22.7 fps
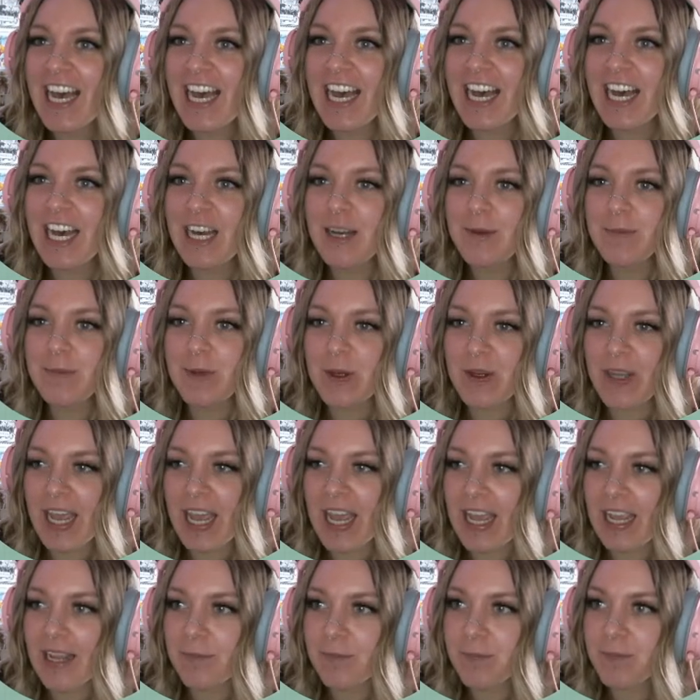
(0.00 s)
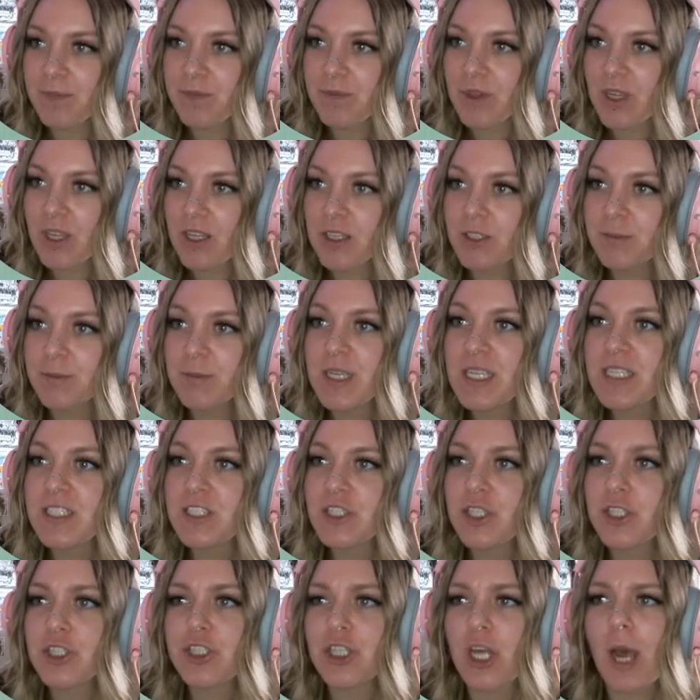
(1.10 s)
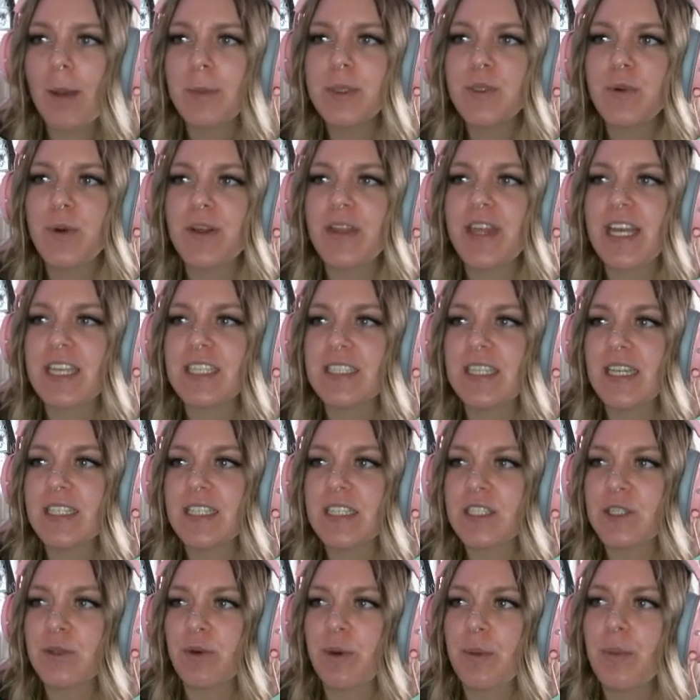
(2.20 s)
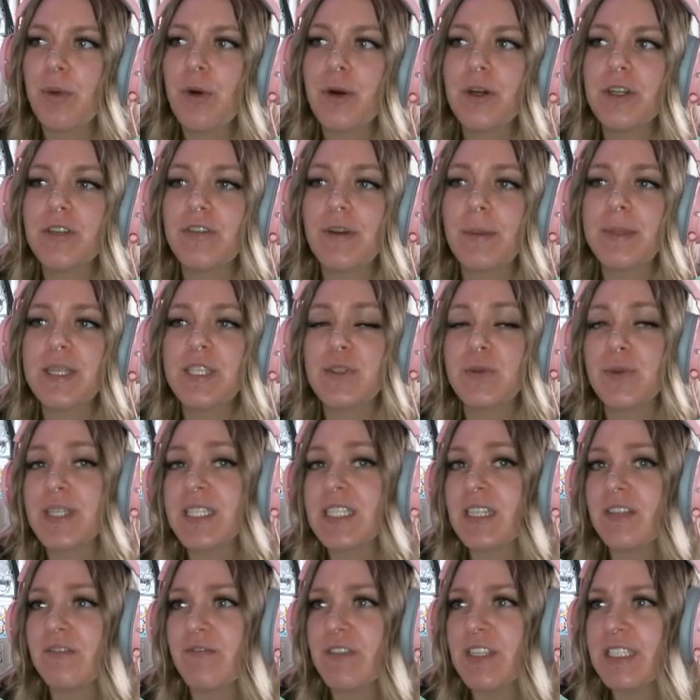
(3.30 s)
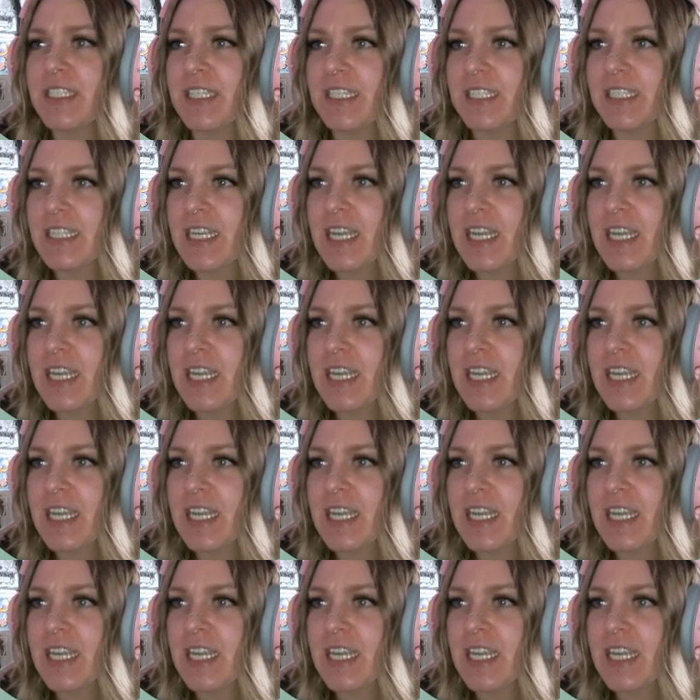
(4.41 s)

Okay. Mr. Jobsworth has sent us a report from his recent visit.